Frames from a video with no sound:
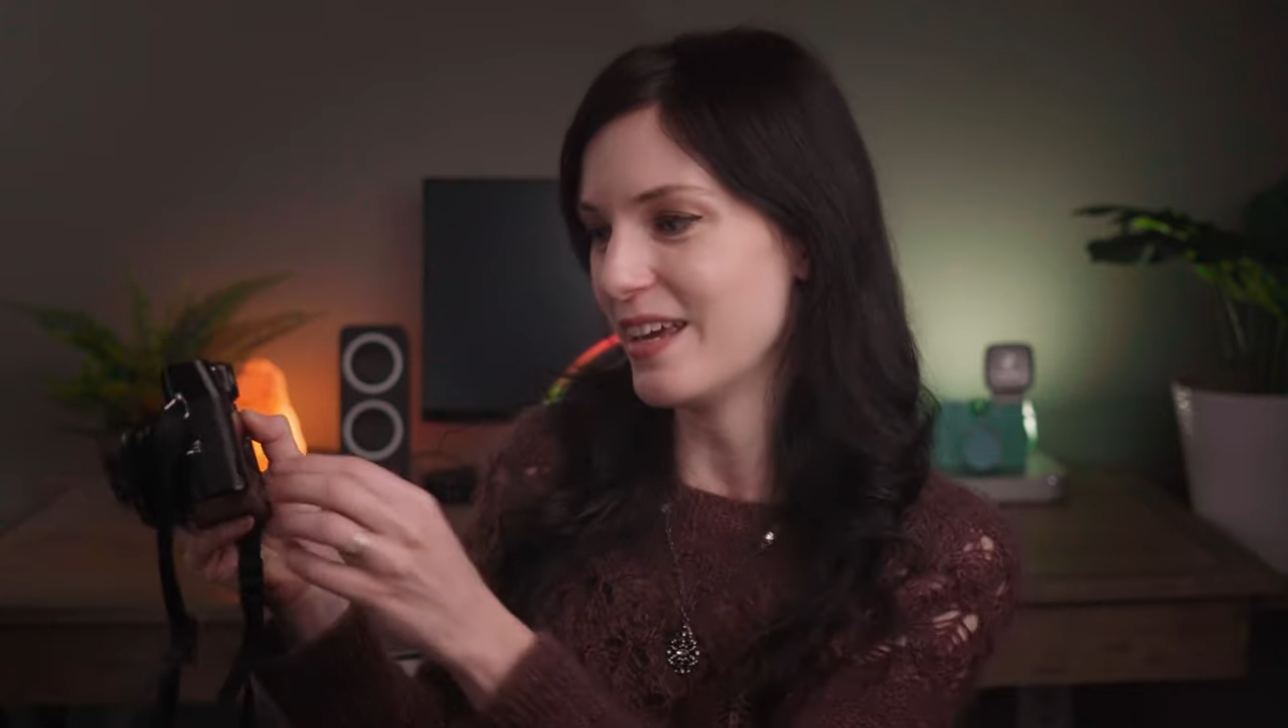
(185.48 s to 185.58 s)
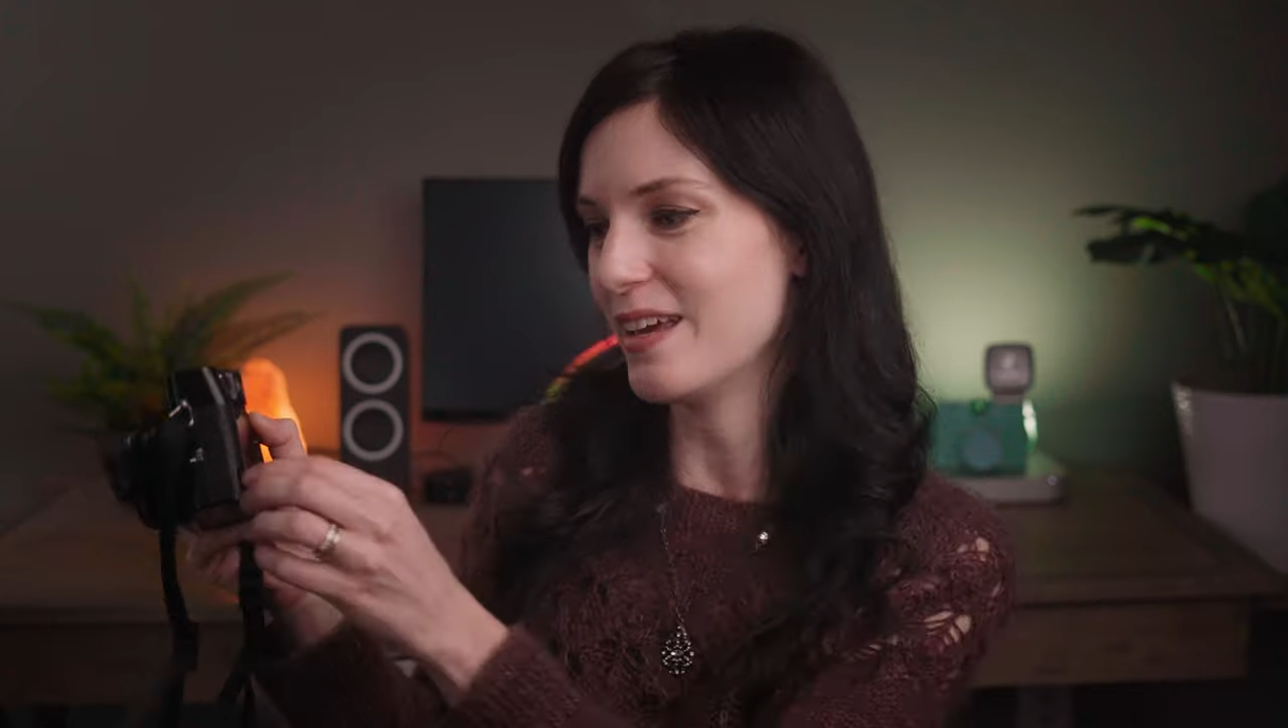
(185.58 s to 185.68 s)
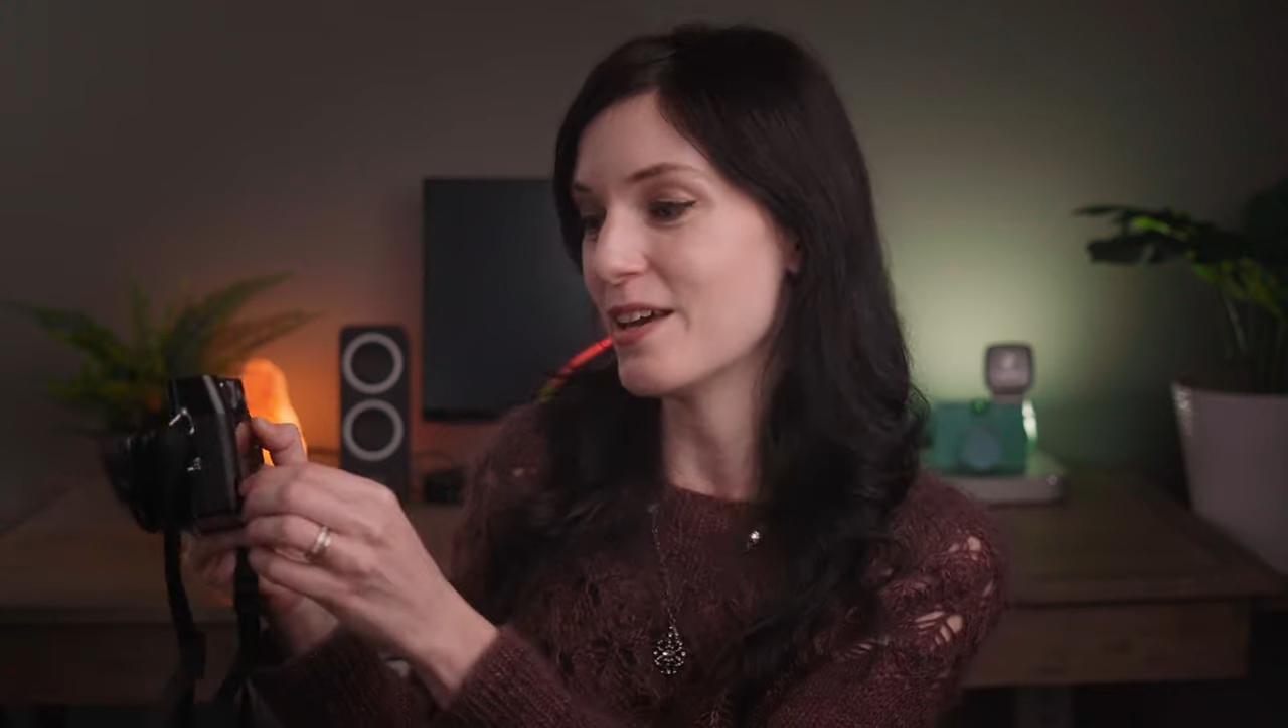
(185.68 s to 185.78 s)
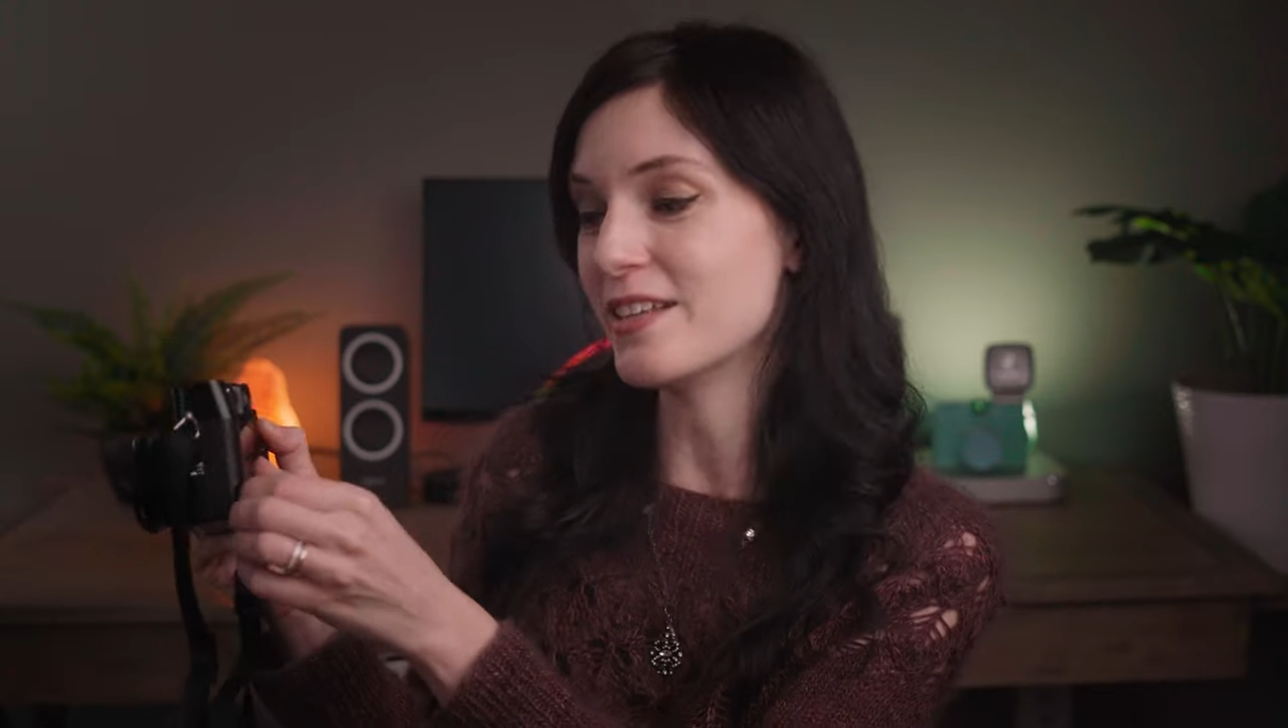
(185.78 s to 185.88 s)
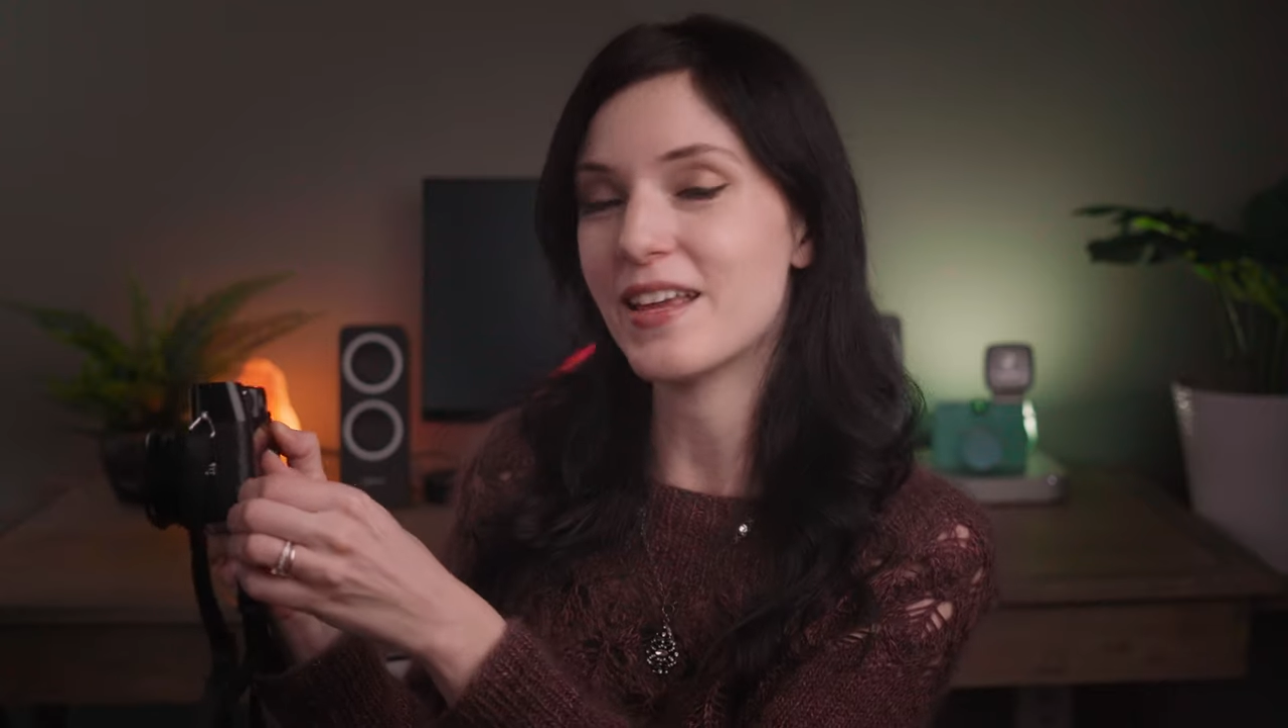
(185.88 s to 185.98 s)

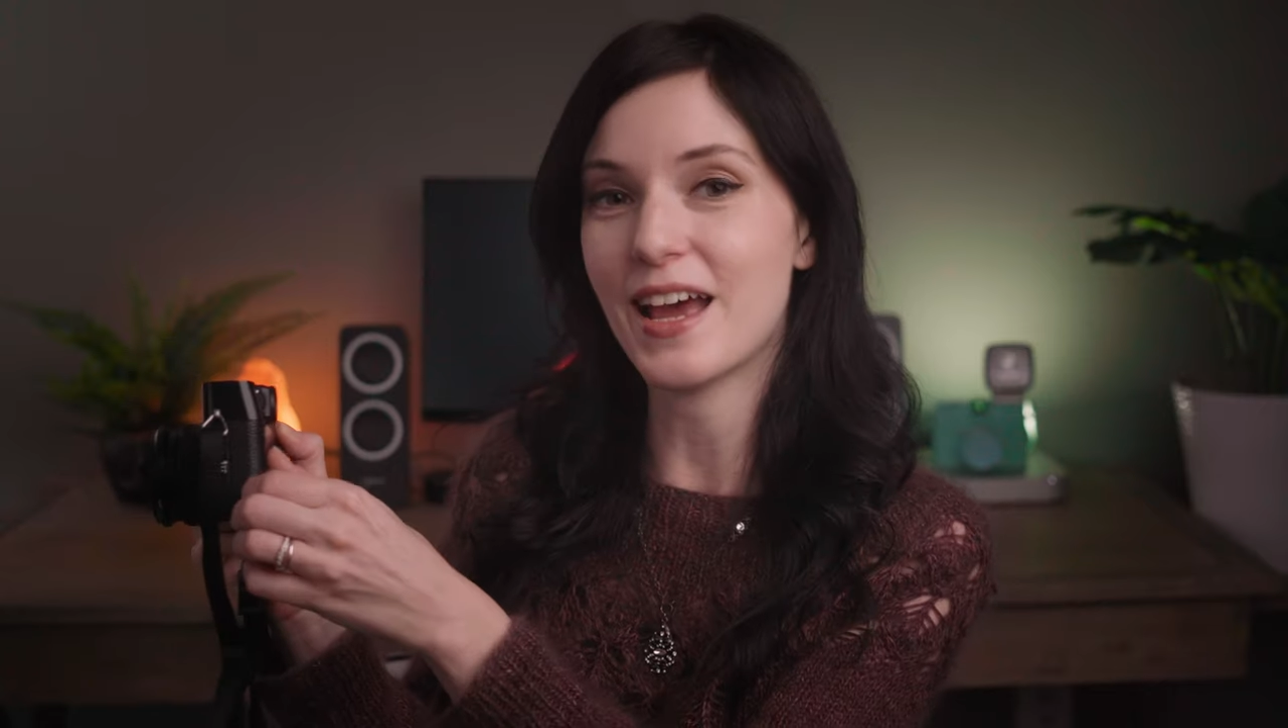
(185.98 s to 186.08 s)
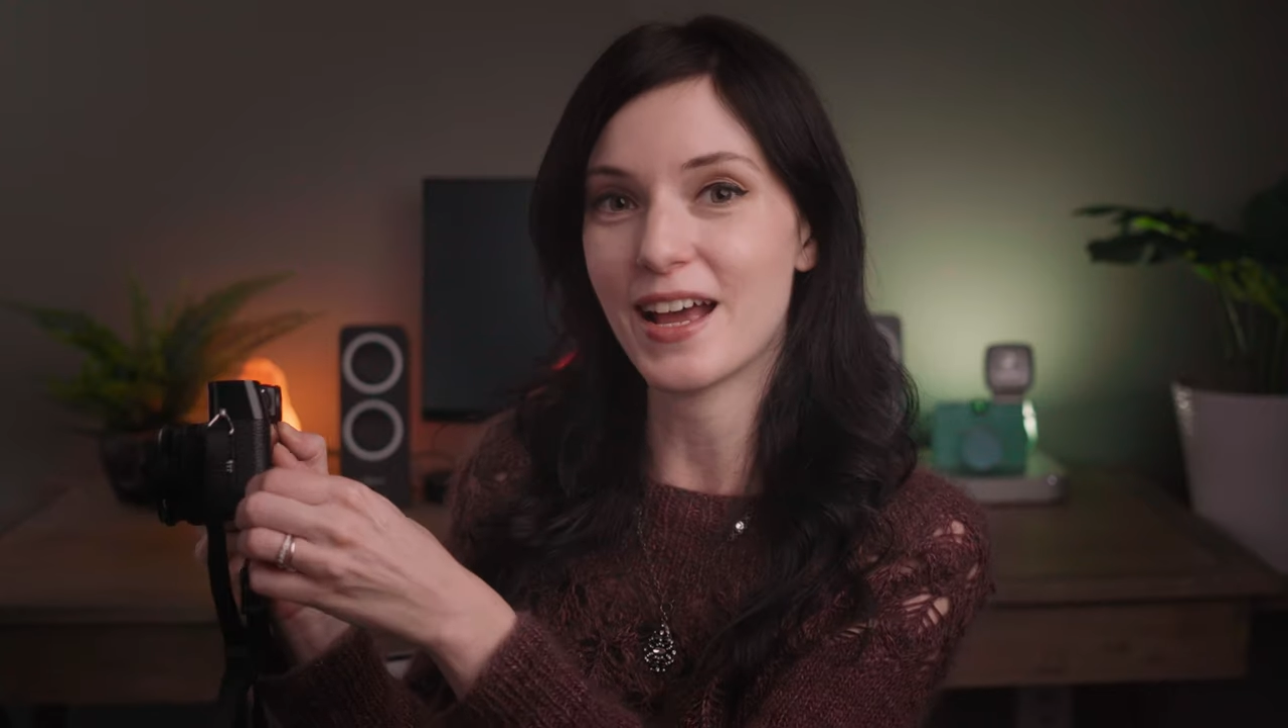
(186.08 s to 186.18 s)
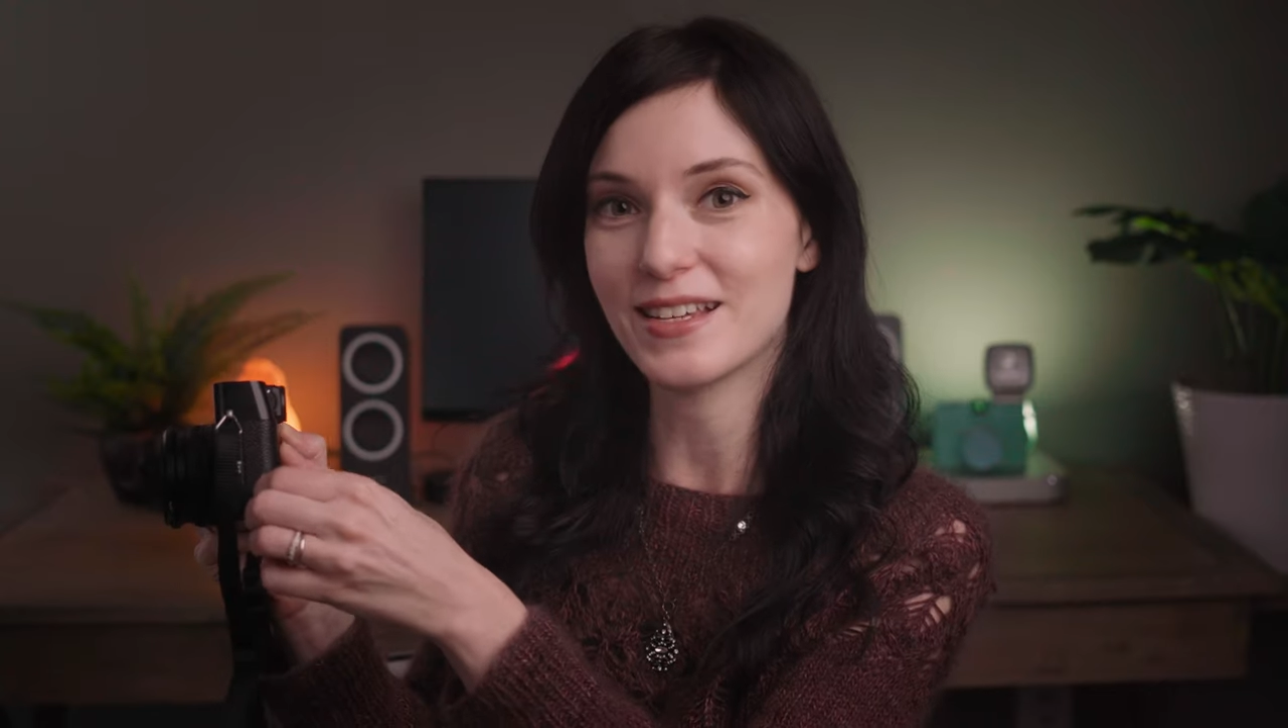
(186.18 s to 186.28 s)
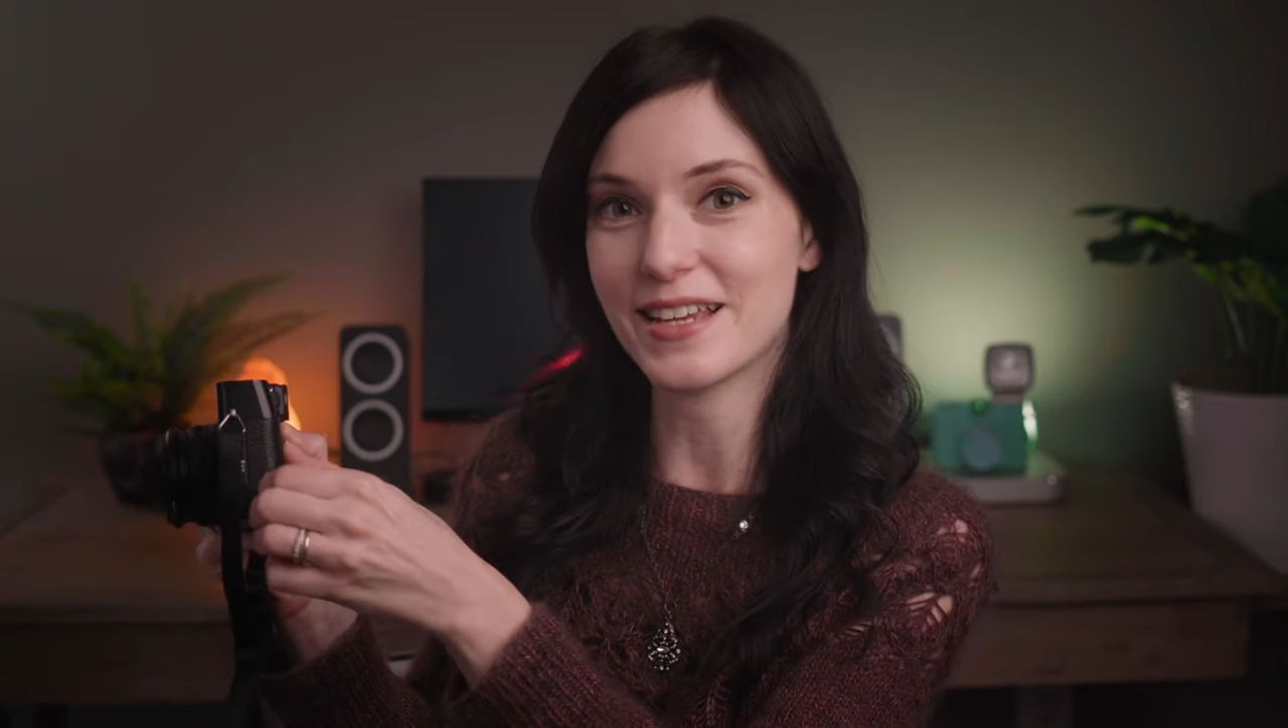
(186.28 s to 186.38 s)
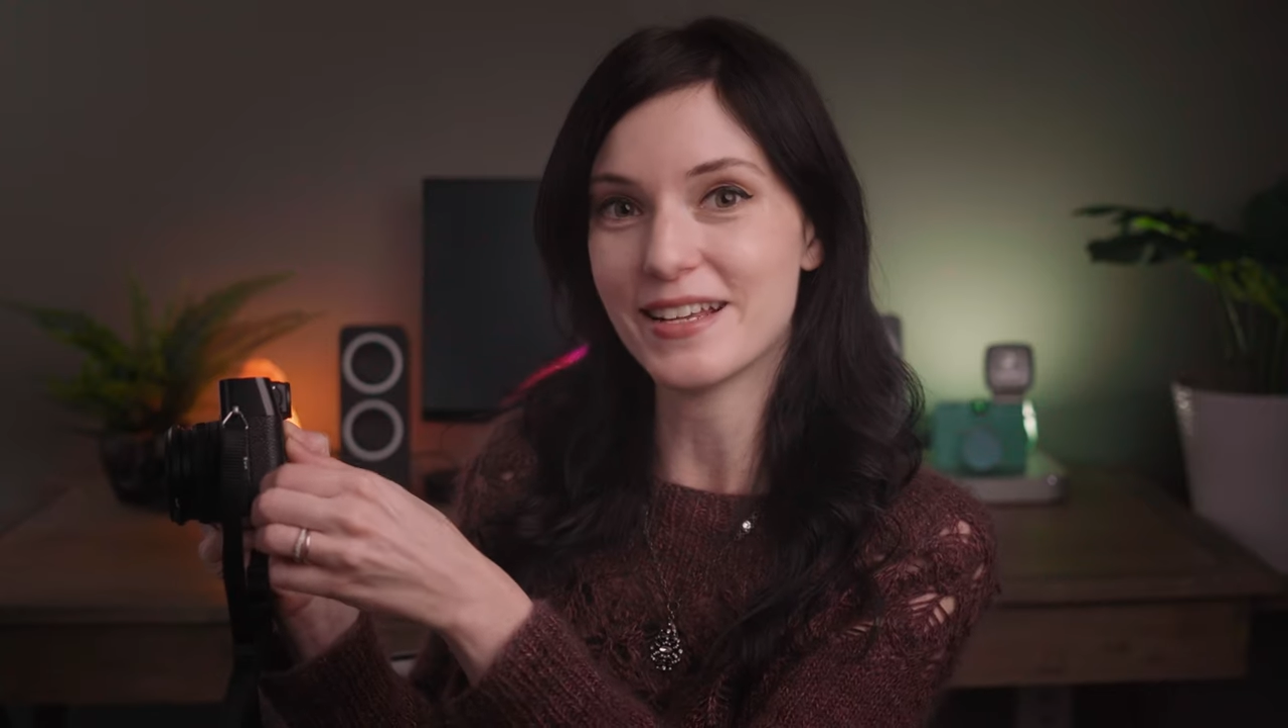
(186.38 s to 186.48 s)
it
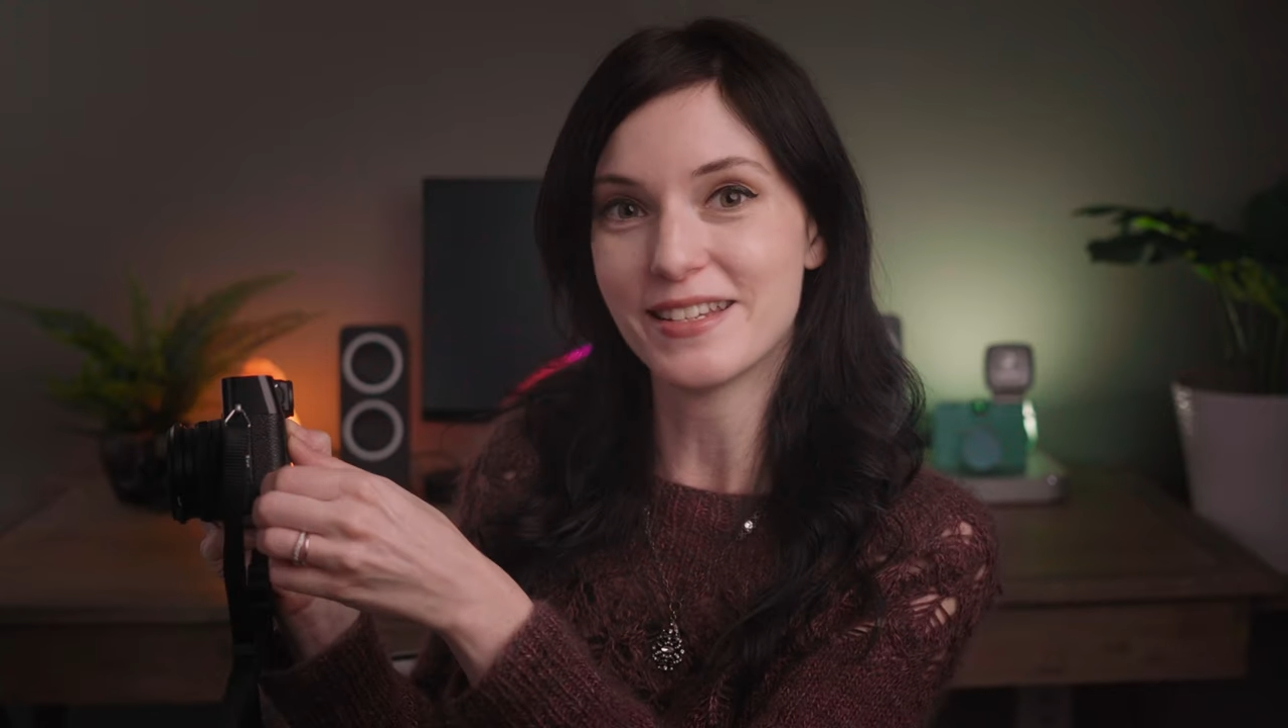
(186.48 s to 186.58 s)
has a